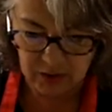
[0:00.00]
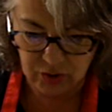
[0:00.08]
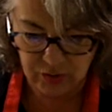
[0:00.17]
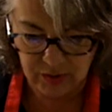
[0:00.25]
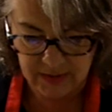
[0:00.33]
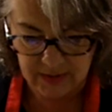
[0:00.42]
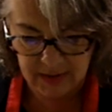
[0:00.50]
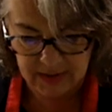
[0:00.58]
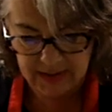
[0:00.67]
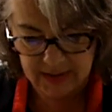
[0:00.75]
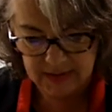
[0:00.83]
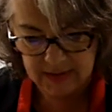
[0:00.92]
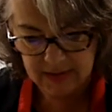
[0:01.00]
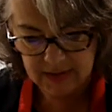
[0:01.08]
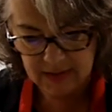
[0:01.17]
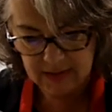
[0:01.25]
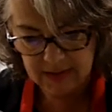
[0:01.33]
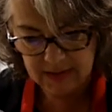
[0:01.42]
to drizzle
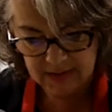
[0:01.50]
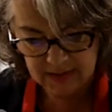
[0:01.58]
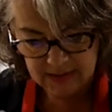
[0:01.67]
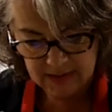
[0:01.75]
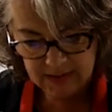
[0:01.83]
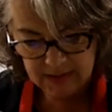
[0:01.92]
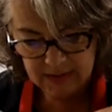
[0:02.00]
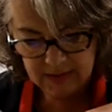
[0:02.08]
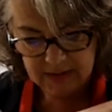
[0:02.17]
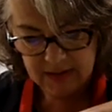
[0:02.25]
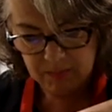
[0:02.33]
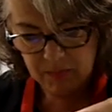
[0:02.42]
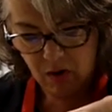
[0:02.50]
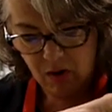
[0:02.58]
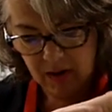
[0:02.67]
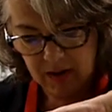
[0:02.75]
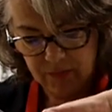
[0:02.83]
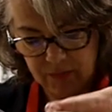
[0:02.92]
in some
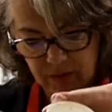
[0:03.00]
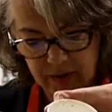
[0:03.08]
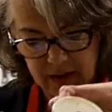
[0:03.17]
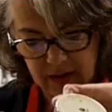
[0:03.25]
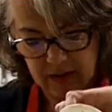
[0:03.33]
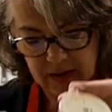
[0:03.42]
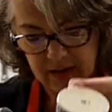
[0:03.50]
olive oil.